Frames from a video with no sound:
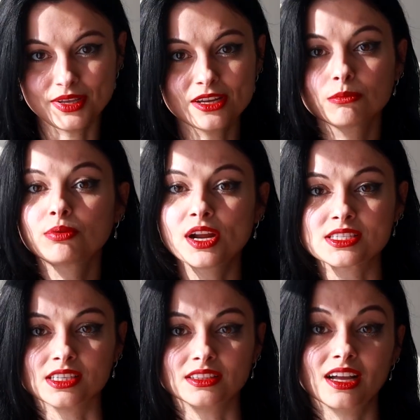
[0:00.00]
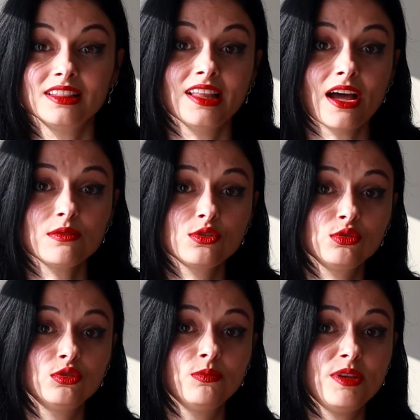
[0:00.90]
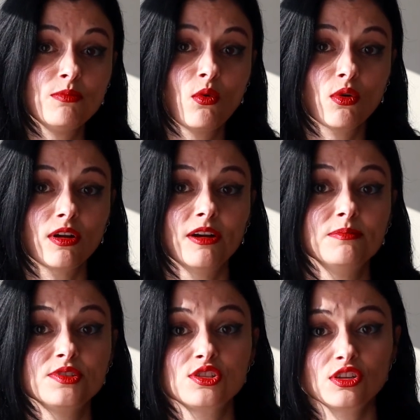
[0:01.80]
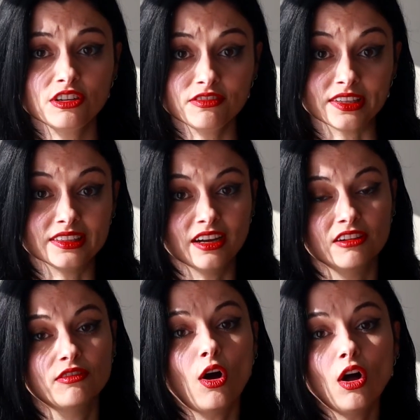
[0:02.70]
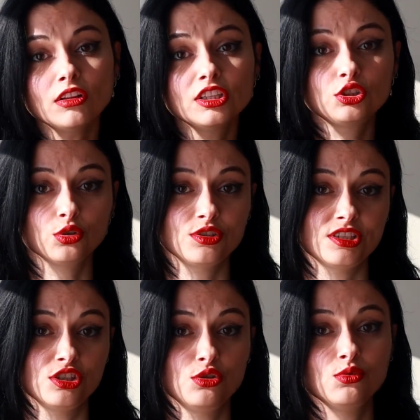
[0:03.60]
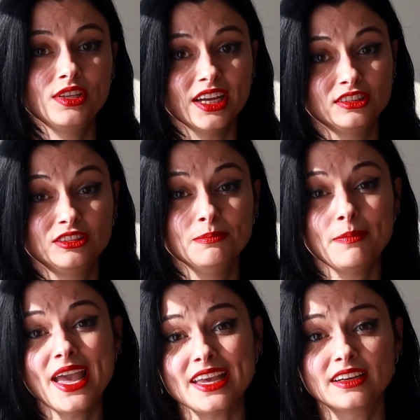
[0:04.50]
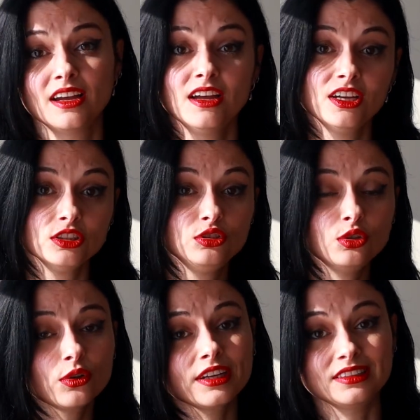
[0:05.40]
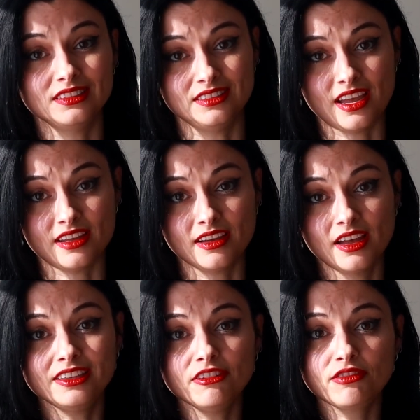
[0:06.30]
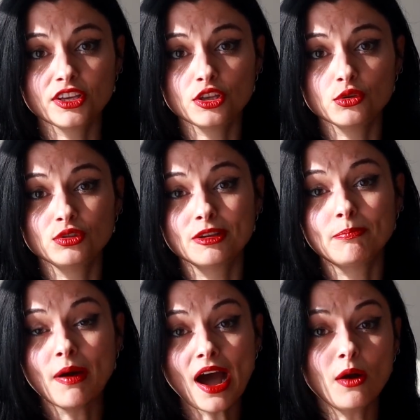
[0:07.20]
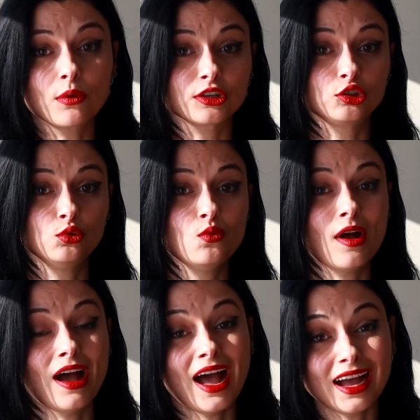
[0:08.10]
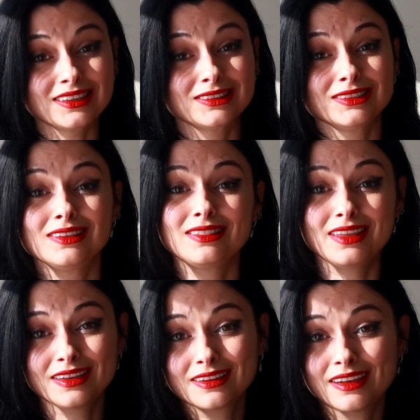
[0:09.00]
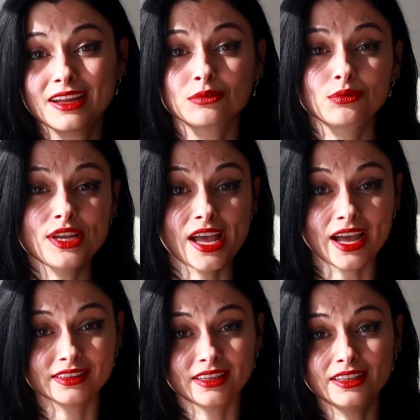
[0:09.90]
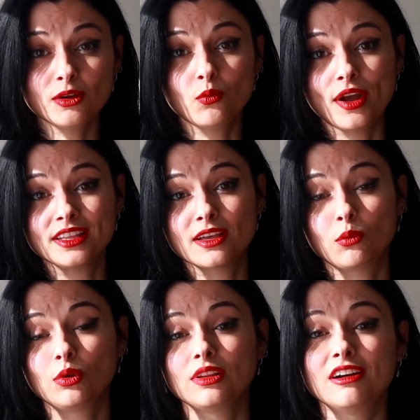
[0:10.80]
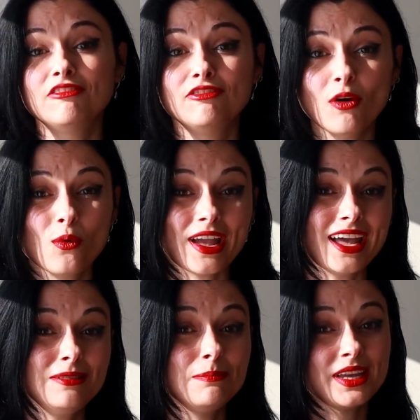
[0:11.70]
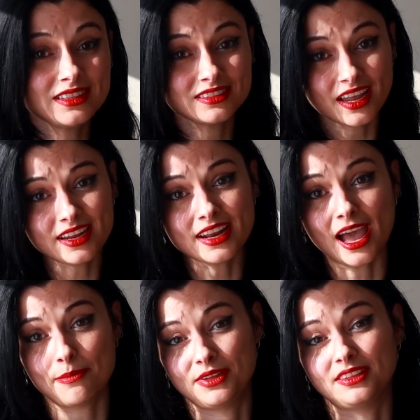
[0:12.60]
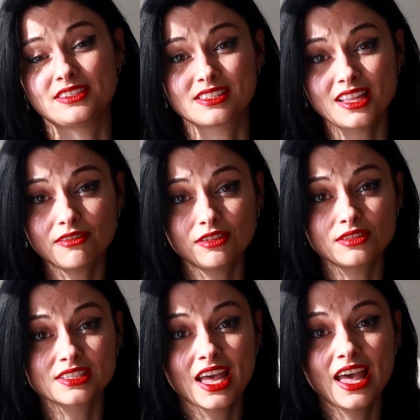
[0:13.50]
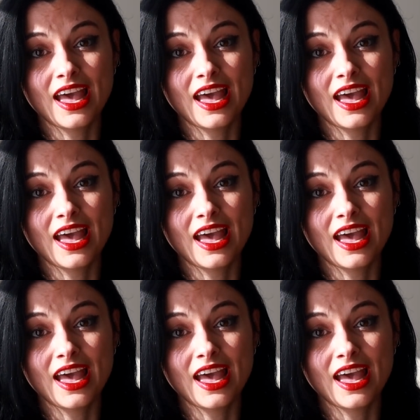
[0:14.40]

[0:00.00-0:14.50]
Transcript: being present allows you to be more observant of all the choices you get to make during the day, giving you the power to act think and react in a way that will evoke and maintain happiness levels